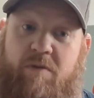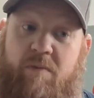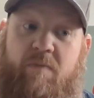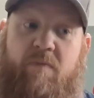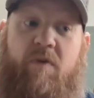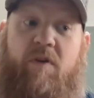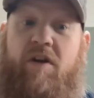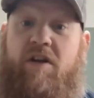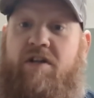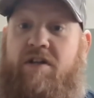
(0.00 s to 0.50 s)

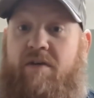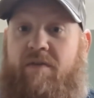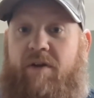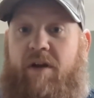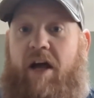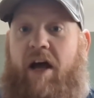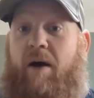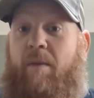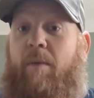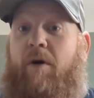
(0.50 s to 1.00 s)
some footage of
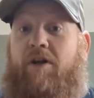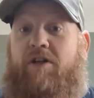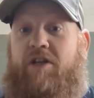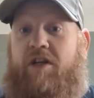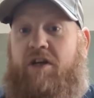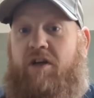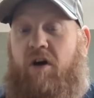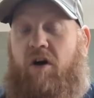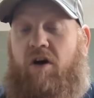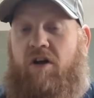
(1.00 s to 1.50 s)
it, how
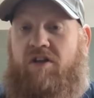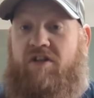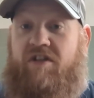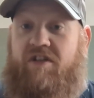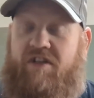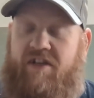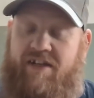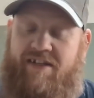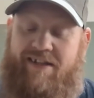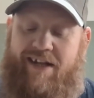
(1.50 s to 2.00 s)
much it
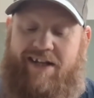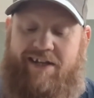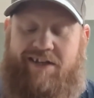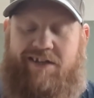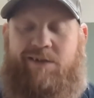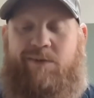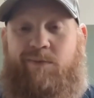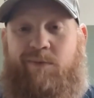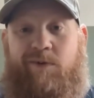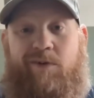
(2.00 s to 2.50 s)
cost us, because that's
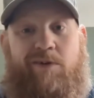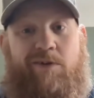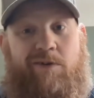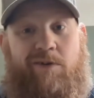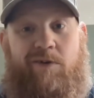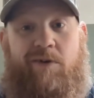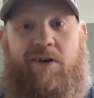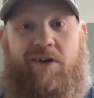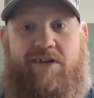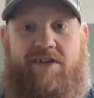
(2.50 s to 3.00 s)
the real
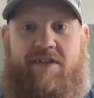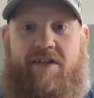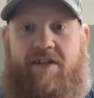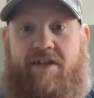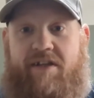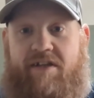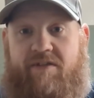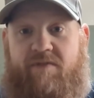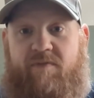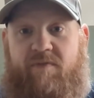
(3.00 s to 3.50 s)
crux
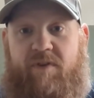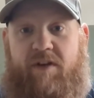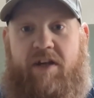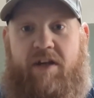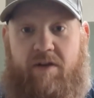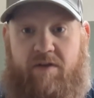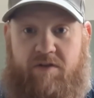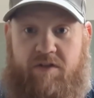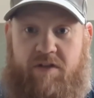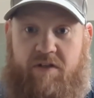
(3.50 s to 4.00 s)
of this
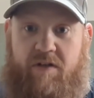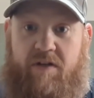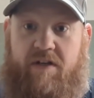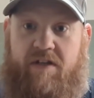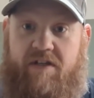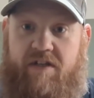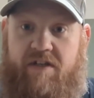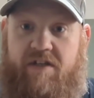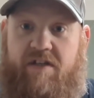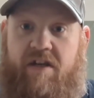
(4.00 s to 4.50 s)
video
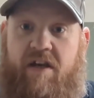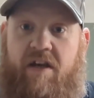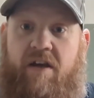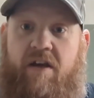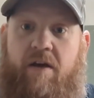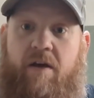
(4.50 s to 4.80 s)
series, is